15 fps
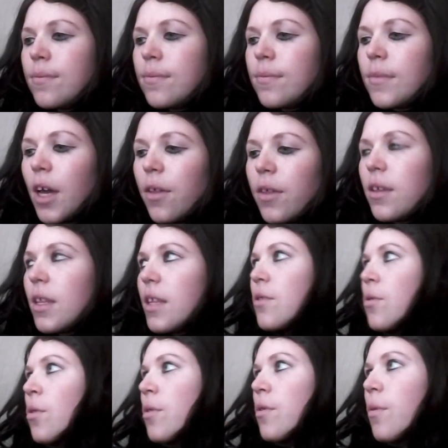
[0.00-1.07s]
I think that's
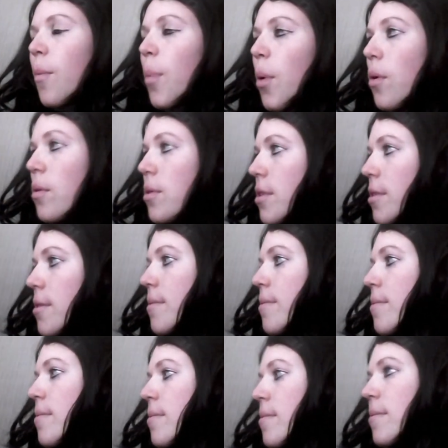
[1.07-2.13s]
all to report.
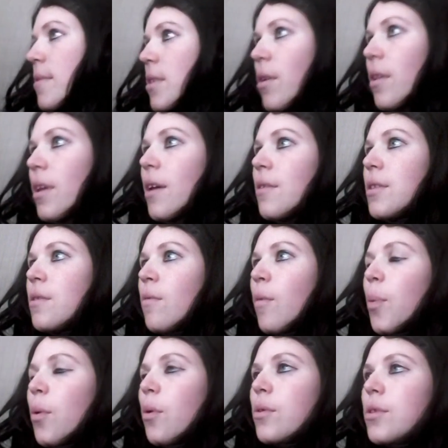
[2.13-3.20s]
Is there anything else to
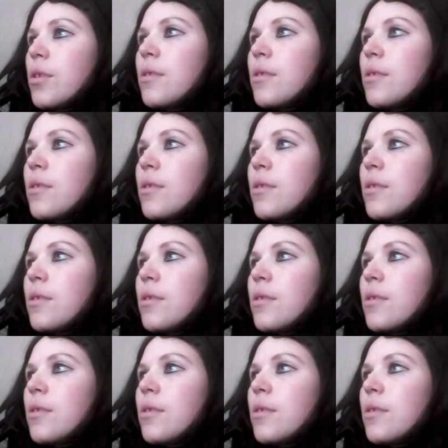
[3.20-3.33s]
report?